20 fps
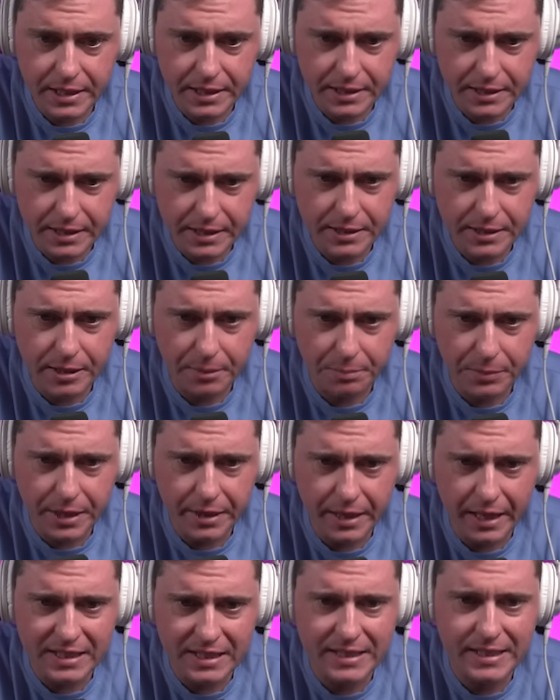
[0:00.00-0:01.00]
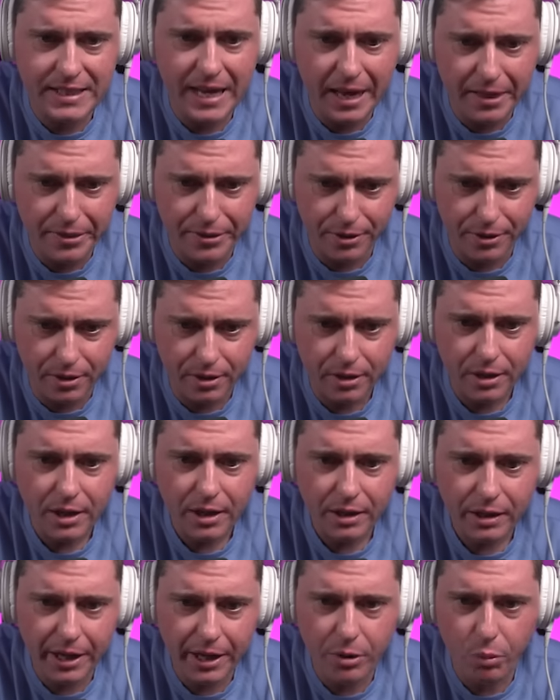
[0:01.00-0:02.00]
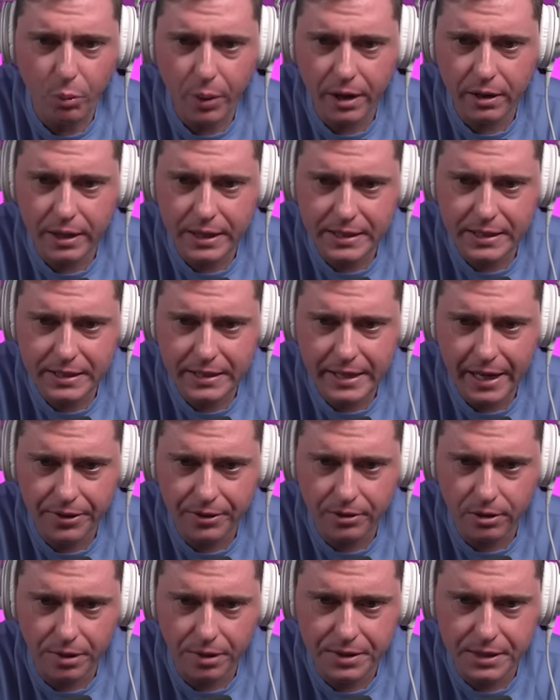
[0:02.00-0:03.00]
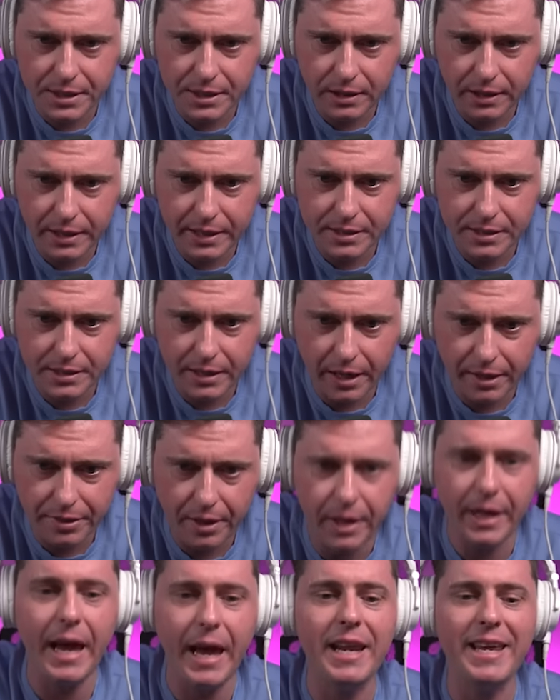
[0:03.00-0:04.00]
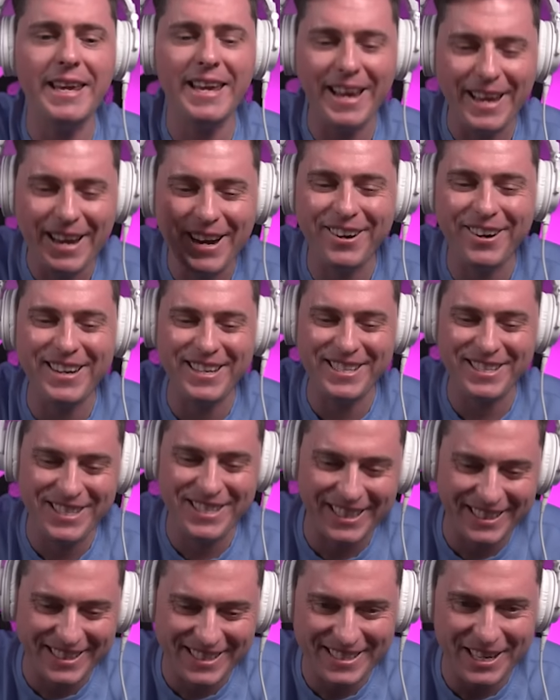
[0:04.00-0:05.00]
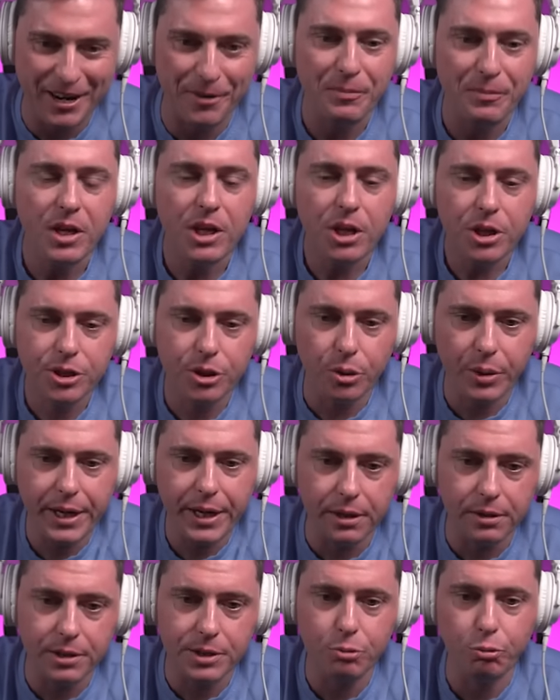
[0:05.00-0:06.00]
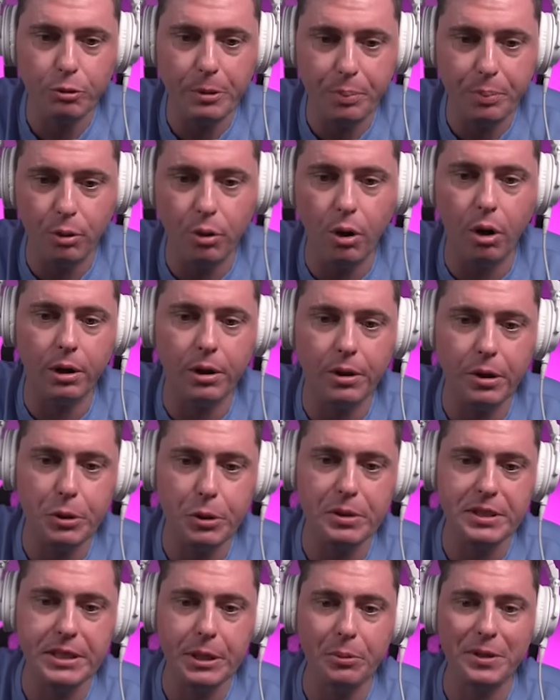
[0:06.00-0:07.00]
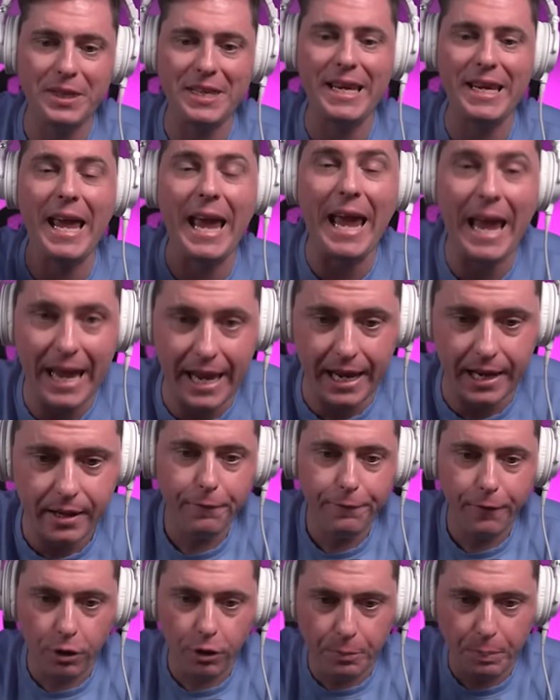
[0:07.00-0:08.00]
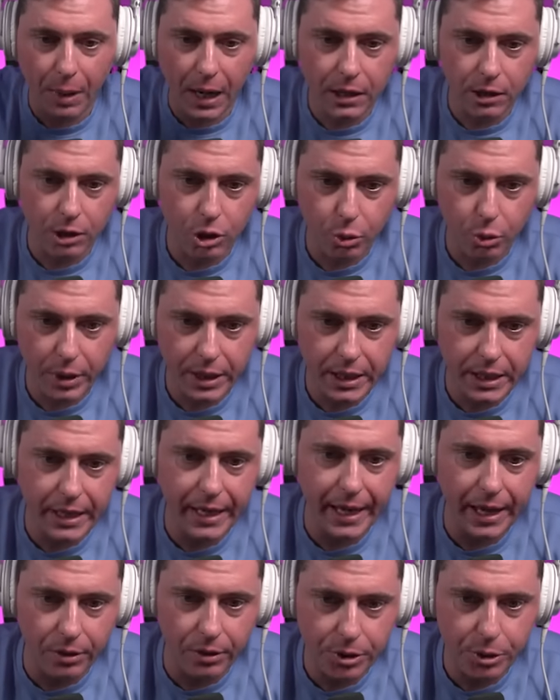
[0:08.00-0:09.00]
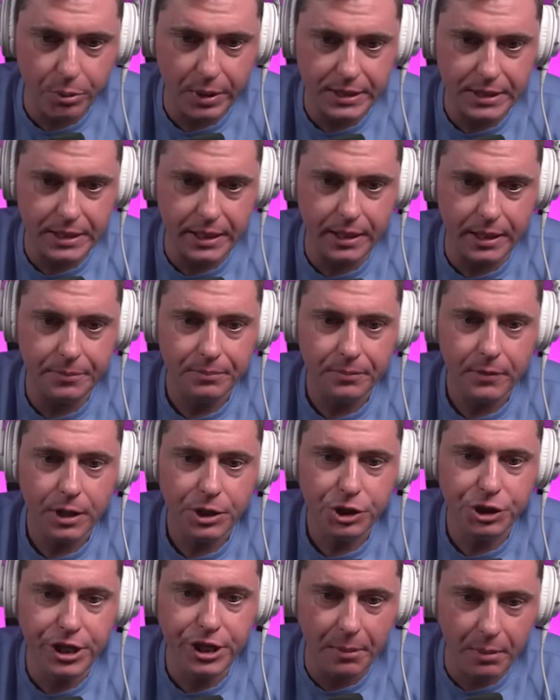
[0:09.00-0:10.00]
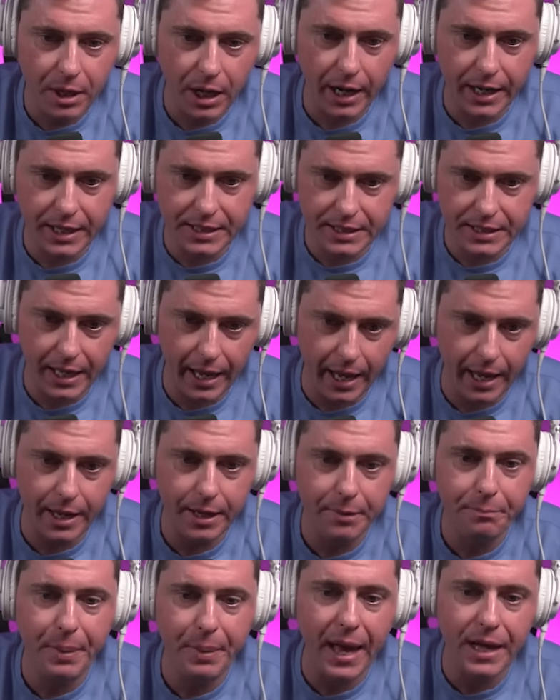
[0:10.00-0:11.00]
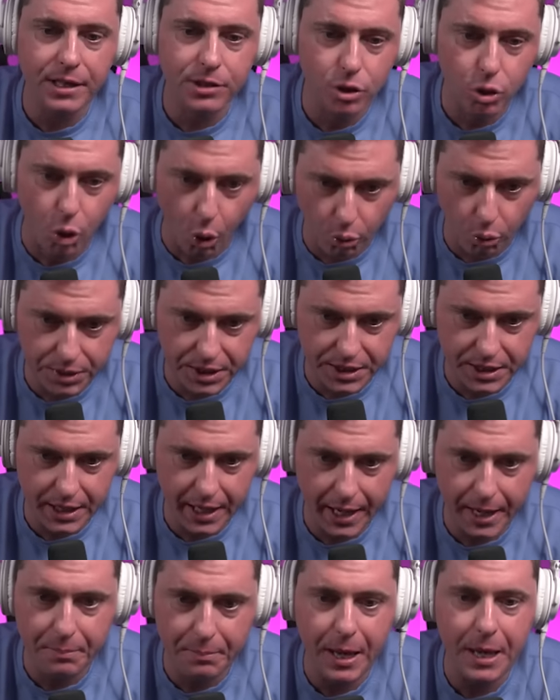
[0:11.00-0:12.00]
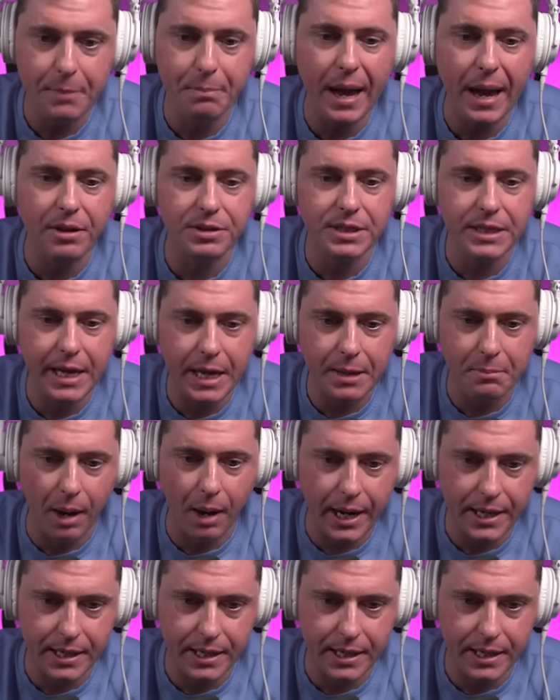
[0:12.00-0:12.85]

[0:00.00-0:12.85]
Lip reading: see something that Tether, where is Tether on this list? I thought I had it. Yeah, here it is. Check this out. So here is Ripple, RLUSD with an A, followed by Liquidity LUSD. Gemini is an A, Pax Gold is an A, PayPal is an A-,